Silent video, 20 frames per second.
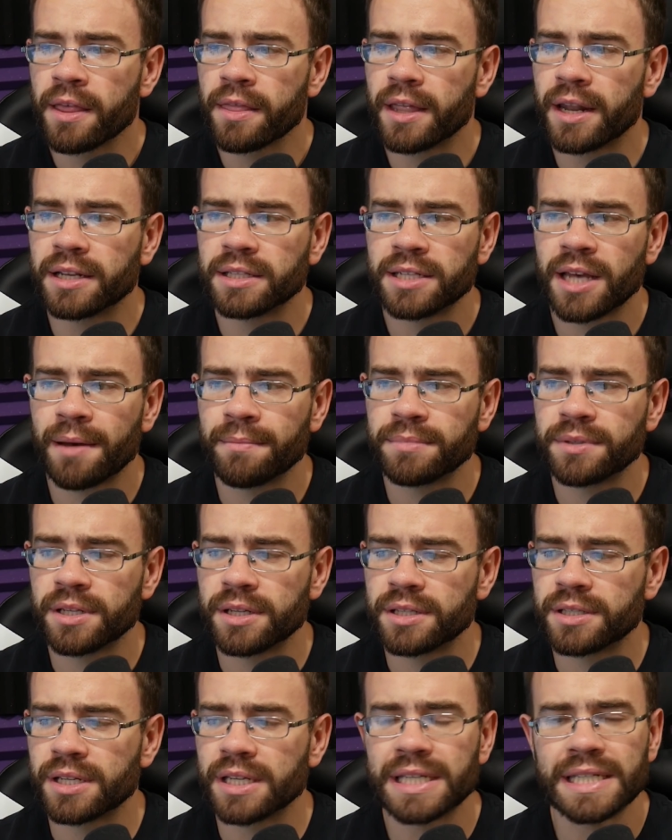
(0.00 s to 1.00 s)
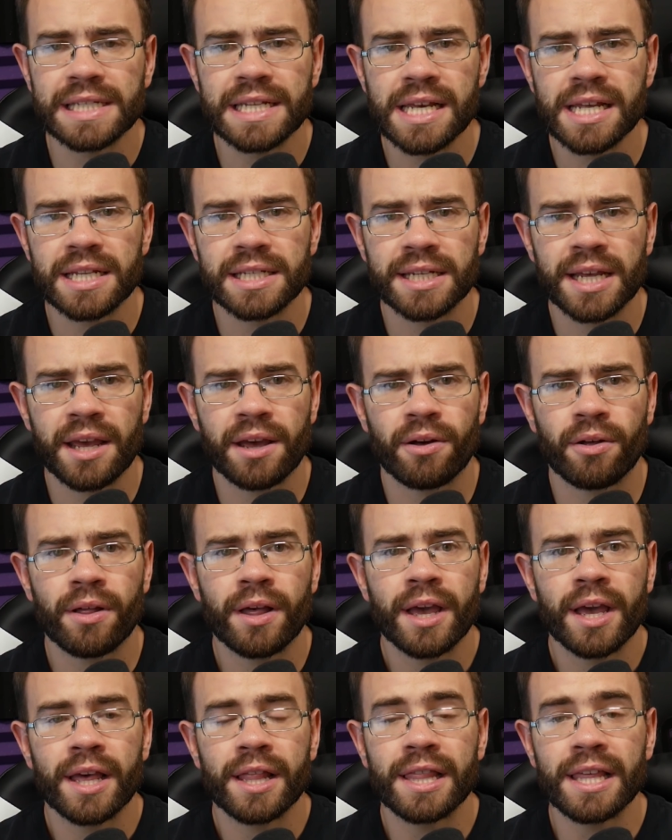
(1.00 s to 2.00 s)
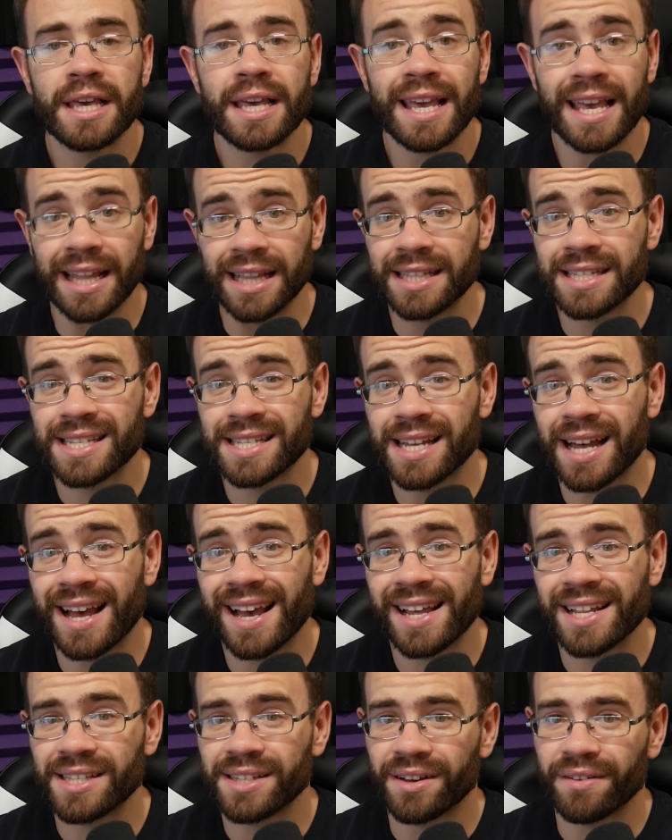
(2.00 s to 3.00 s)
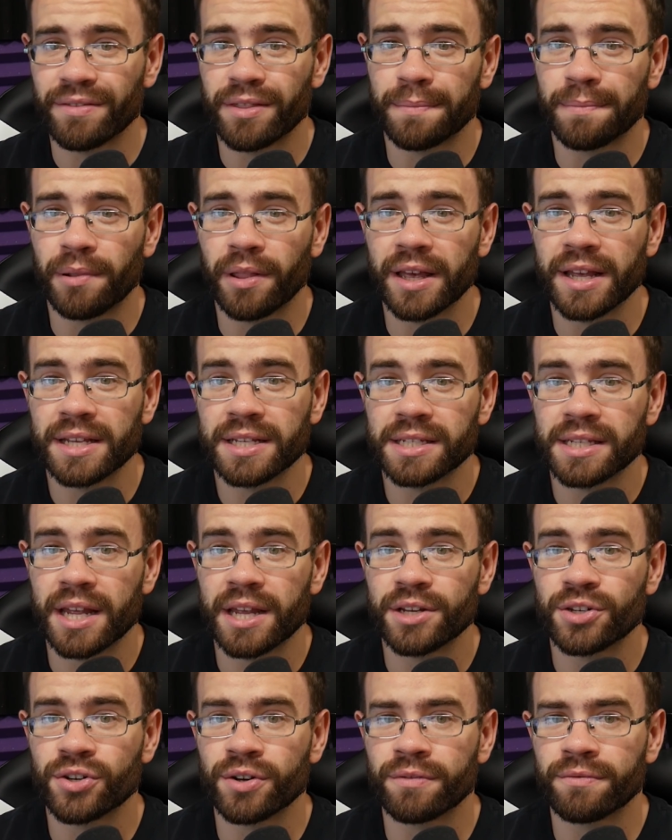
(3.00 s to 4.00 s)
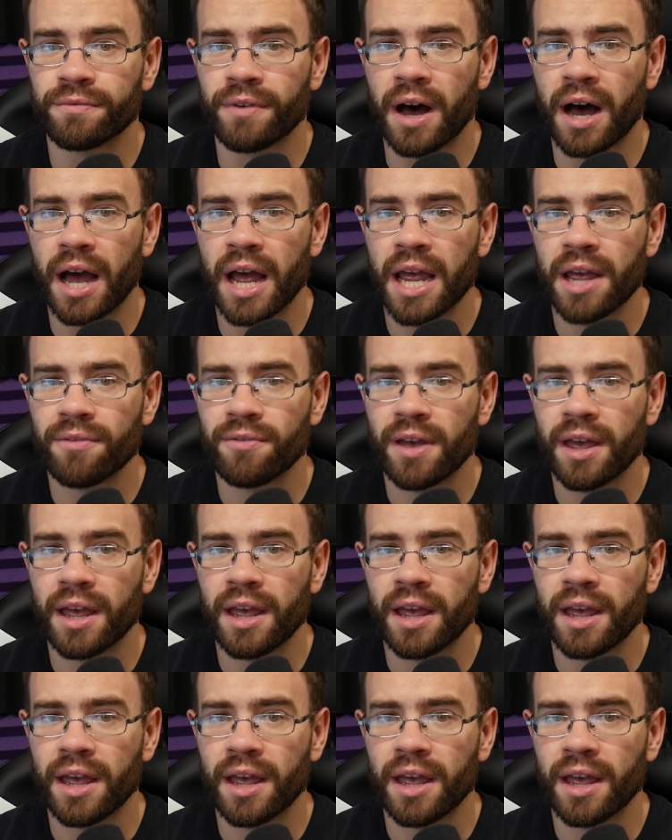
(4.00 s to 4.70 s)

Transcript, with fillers: that attempted to detail the insides of the PlayStation 5,